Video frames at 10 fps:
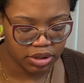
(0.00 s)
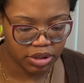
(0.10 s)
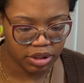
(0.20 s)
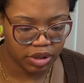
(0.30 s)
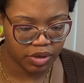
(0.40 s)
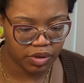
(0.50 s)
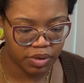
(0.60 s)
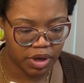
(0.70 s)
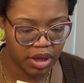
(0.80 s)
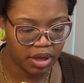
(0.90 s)

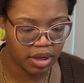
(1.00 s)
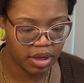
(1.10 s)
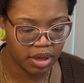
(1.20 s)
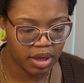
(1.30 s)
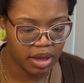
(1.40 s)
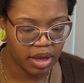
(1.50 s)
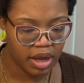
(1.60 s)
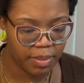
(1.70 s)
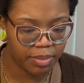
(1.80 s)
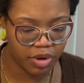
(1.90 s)
So
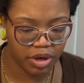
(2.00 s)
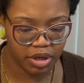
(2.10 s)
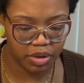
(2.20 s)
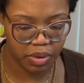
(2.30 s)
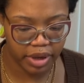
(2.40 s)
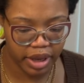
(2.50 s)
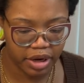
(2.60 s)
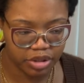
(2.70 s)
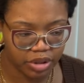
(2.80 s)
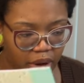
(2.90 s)
I'm gonna go ahead
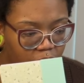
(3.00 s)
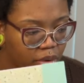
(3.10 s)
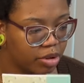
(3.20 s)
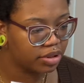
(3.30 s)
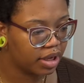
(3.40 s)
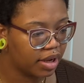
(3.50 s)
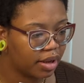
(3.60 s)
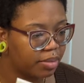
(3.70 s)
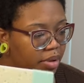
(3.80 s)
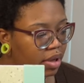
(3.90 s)
and try one more
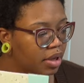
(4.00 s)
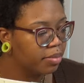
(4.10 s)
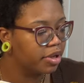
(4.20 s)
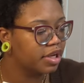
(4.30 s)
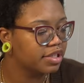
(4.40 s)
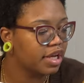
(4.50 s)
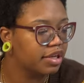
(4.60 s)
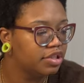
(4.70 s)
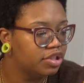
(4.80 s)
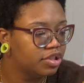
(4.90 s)
time because I
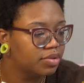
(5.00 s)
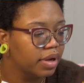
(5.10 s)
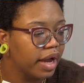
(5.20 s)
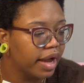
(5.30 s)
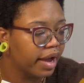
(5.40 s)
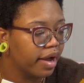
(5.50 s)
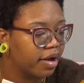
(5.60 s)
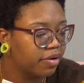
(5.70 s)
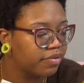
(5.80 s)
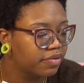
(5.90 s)
do
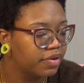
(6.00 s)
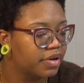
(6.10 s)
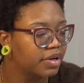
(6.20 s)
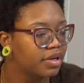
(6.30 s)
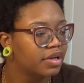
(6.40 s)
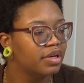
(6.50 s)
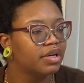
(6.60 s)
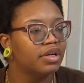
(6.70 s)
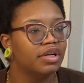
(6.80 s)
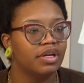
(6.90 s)
have
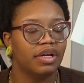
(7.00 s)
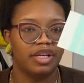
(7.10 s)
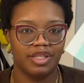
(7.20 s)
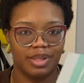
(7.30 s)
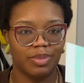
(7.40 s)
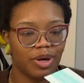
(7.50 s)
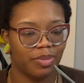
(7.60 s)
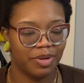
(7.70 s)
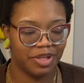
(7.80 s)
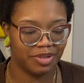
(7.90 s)
a small
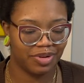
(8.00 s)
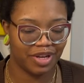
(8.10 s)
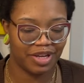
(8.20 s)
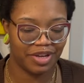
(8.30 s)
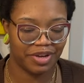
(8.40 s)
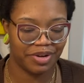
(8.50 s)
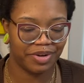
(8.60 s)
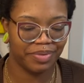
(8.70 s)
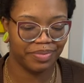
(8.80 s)
piece right here.